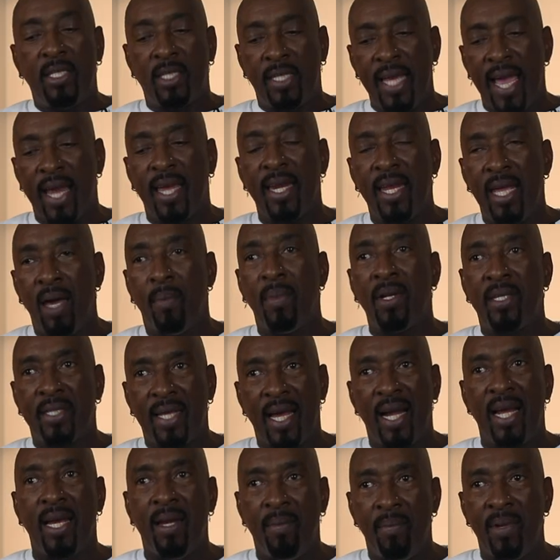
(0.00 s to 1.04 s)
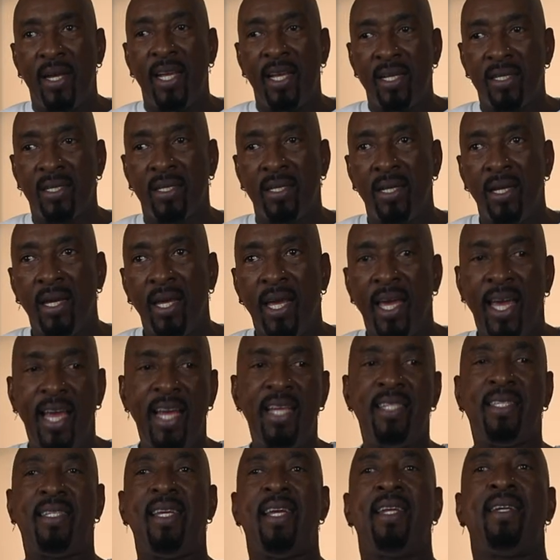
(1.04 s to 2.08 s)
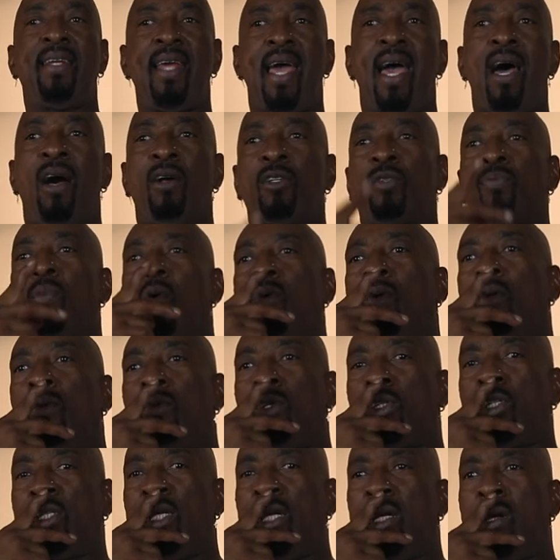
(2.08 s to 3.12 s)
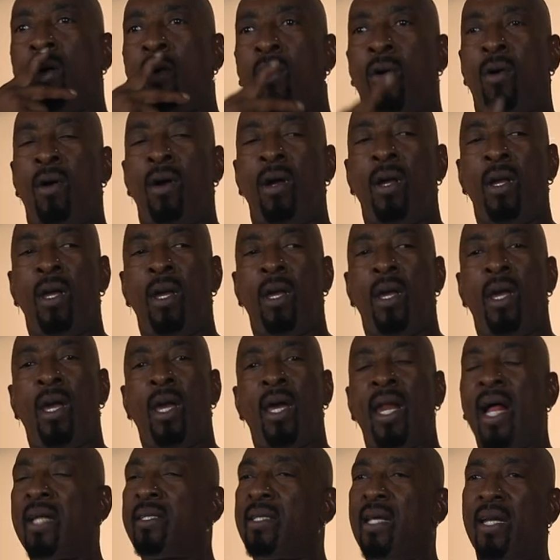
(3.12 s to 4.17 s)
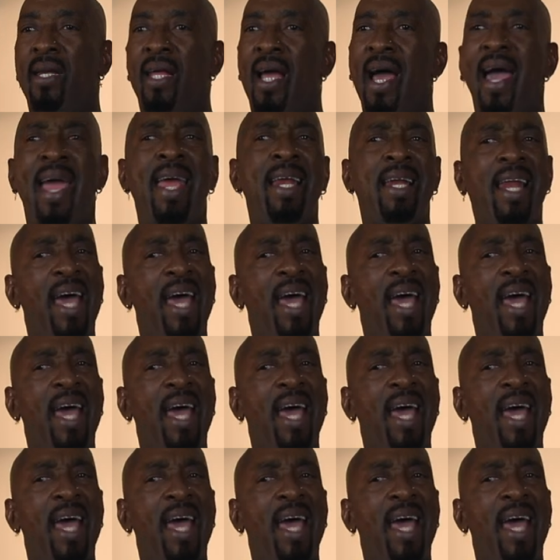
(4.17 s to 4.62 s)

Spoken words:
checking him and telling him this, he's sitting down smoking on a cigar. And I tell him, I ain't